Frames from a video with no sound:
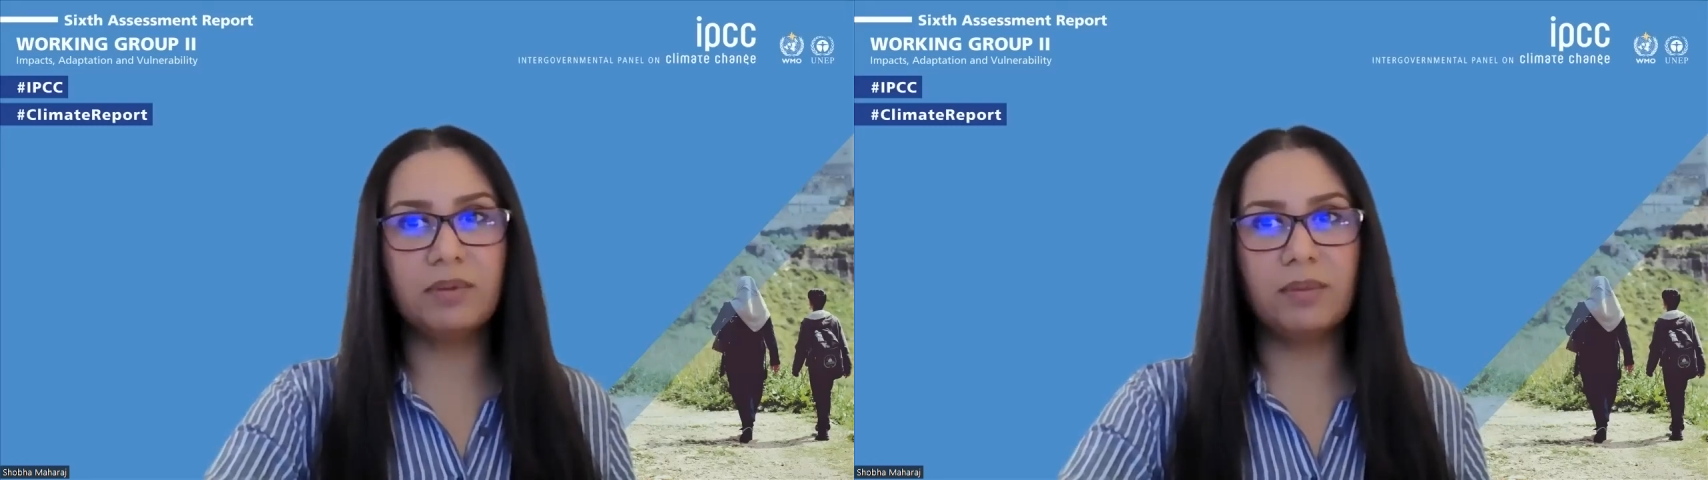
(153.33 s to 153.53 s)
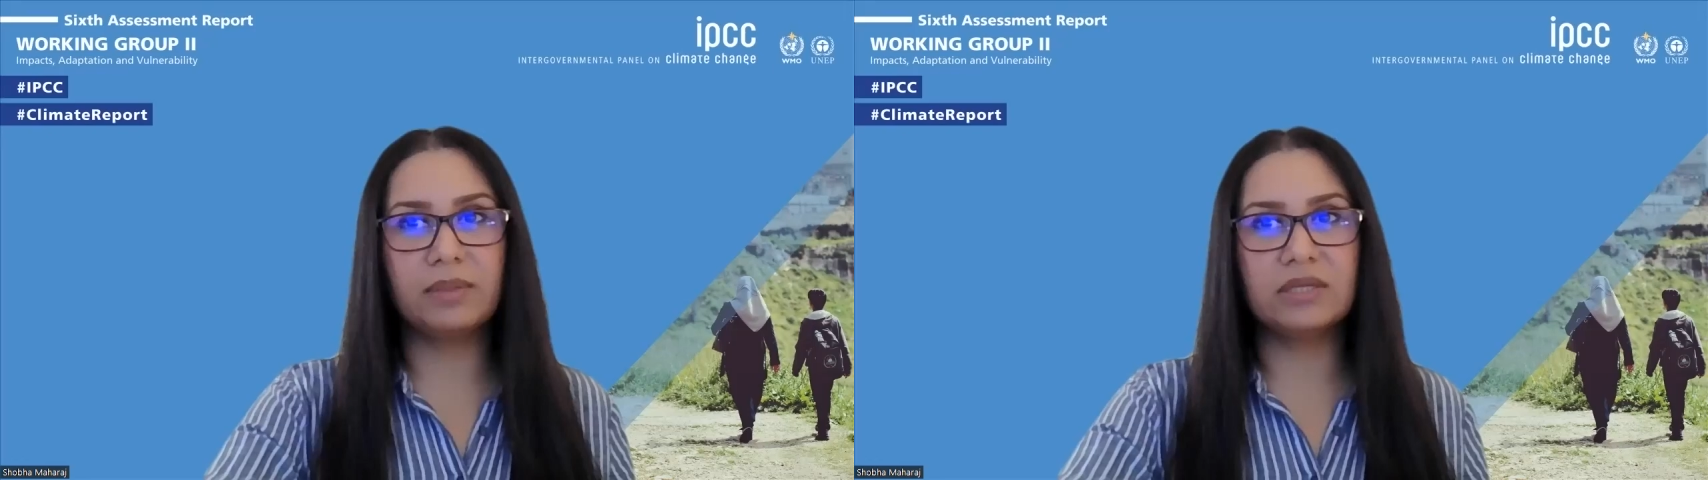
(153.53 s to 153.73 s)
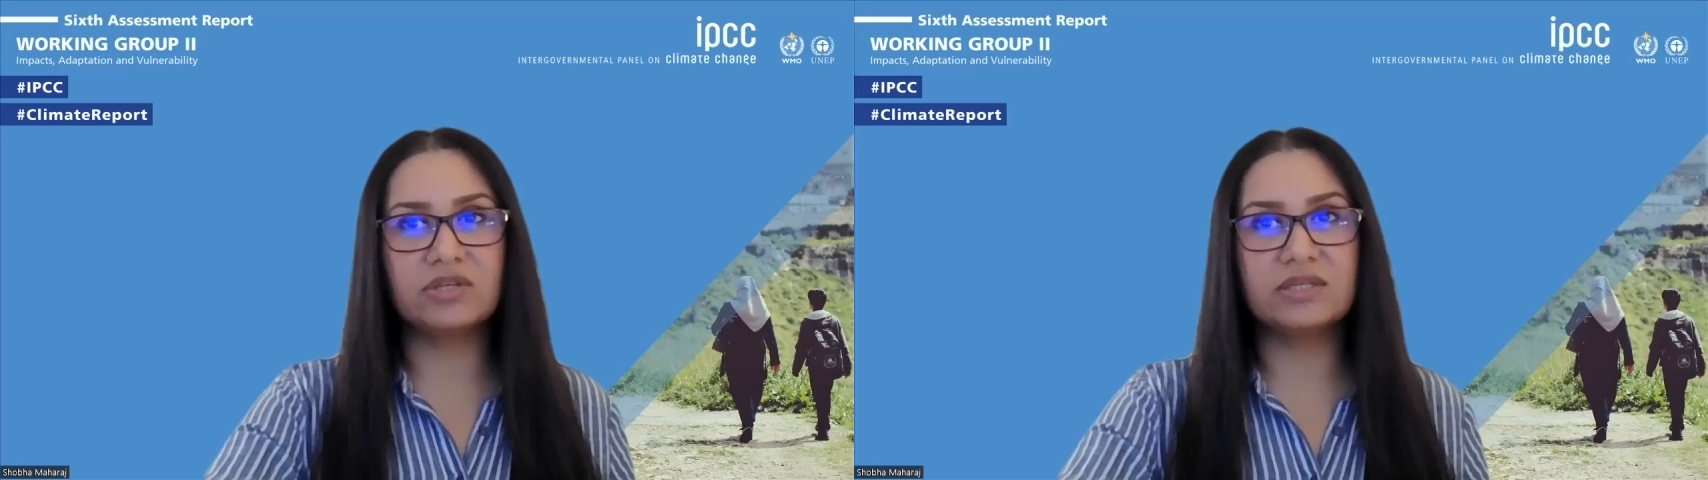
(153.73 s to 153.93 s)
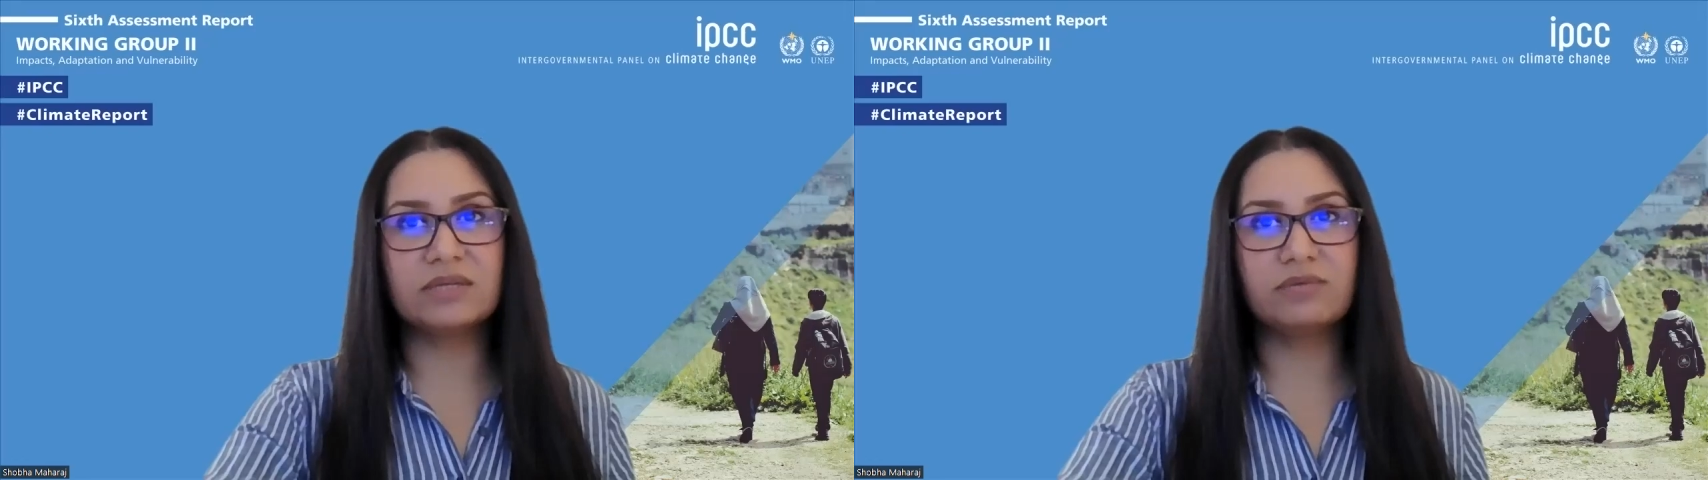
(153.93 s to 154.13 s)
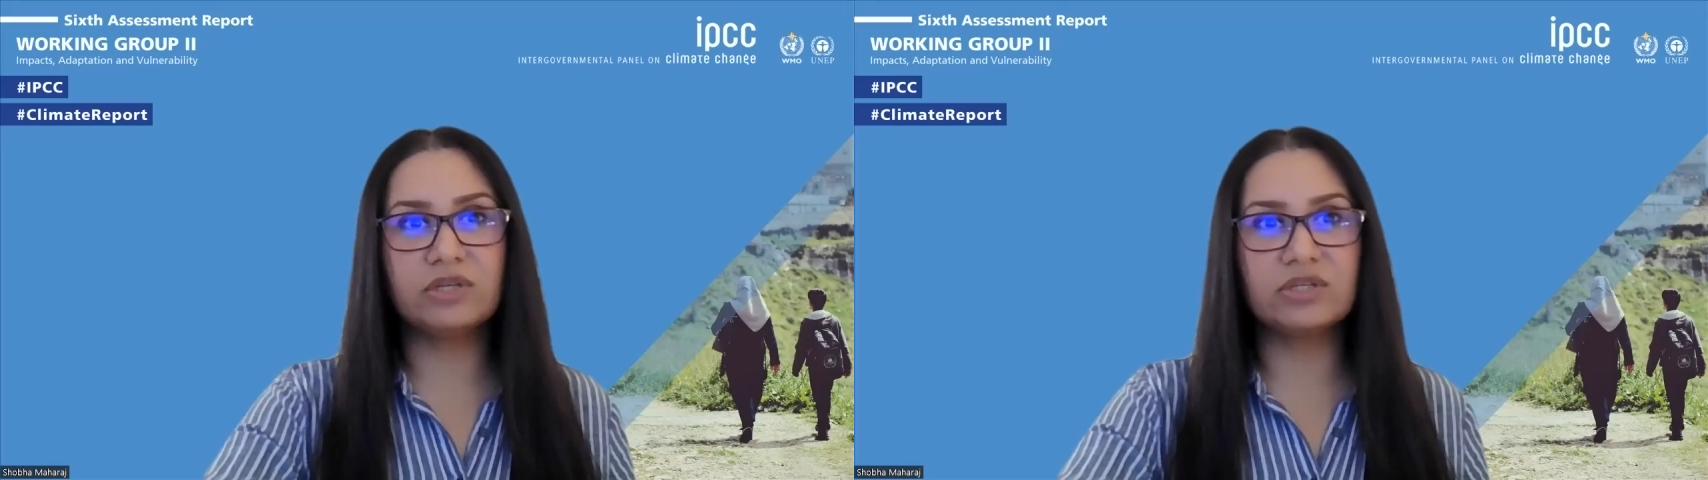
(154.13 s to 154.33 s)
populations
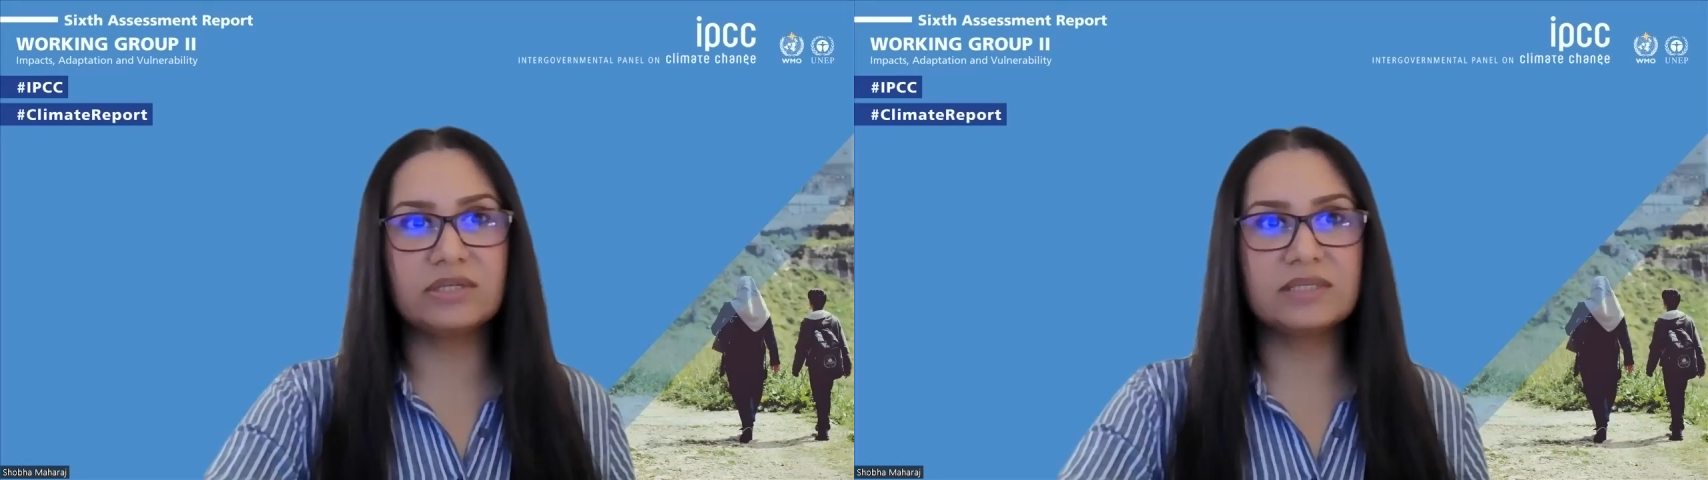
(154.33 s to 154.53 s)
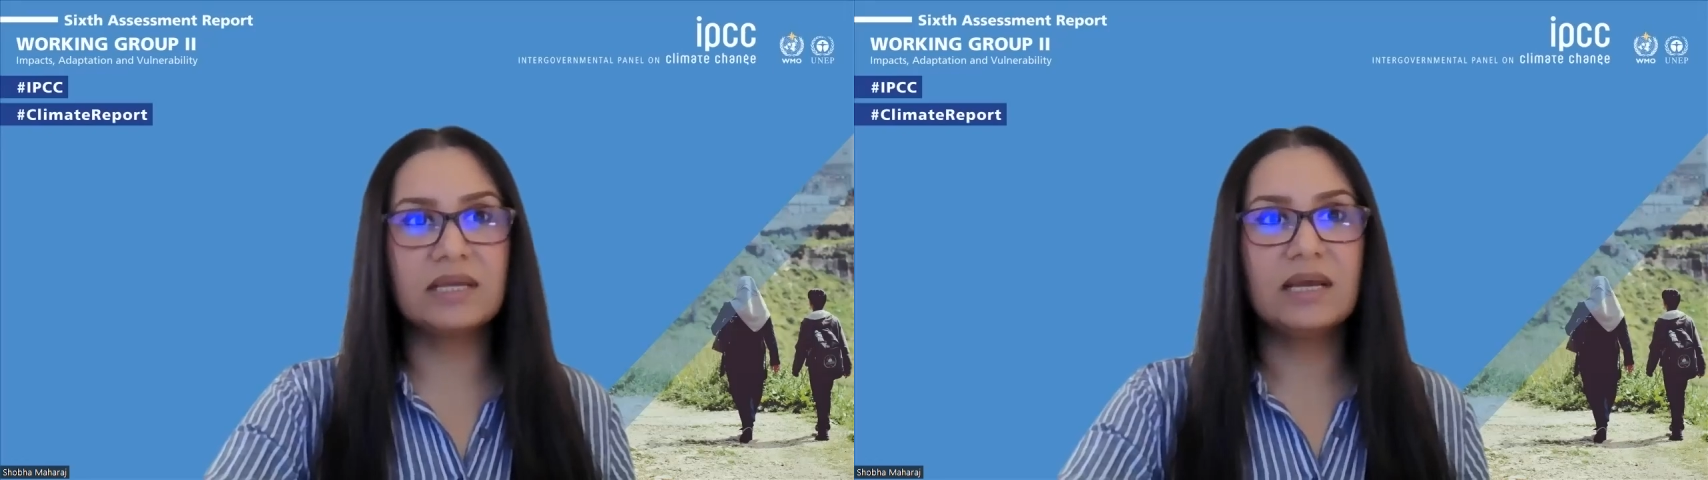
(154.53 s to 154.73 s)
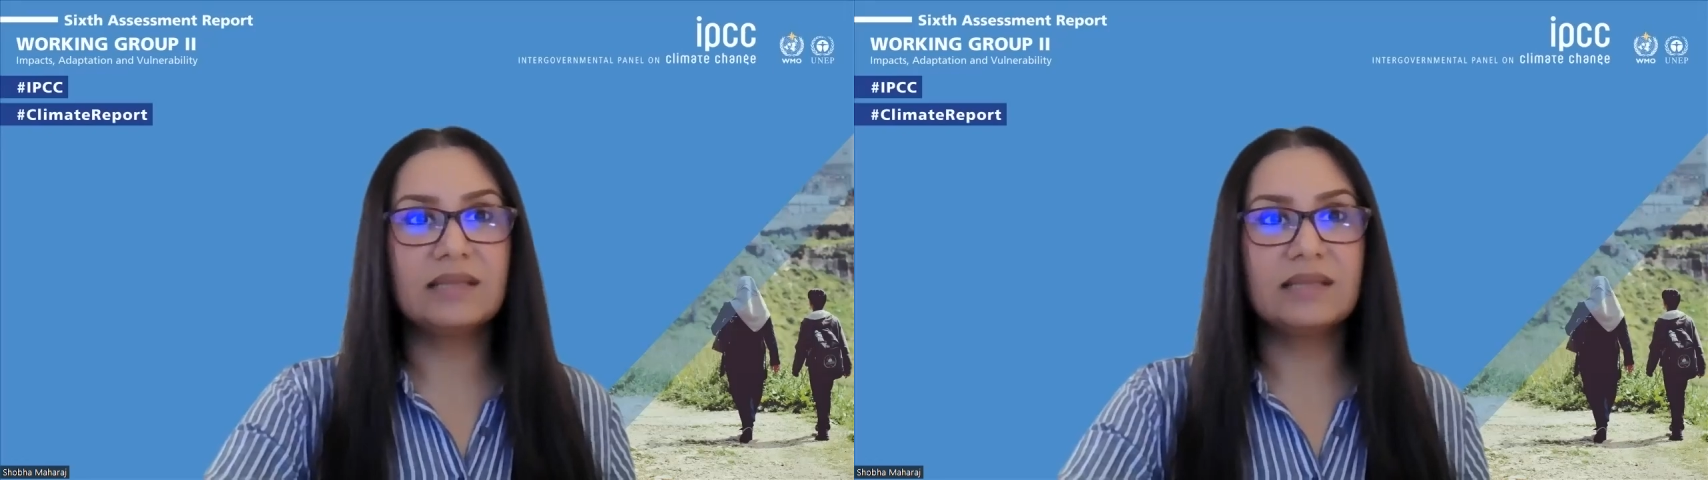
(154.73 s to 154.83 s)
and regions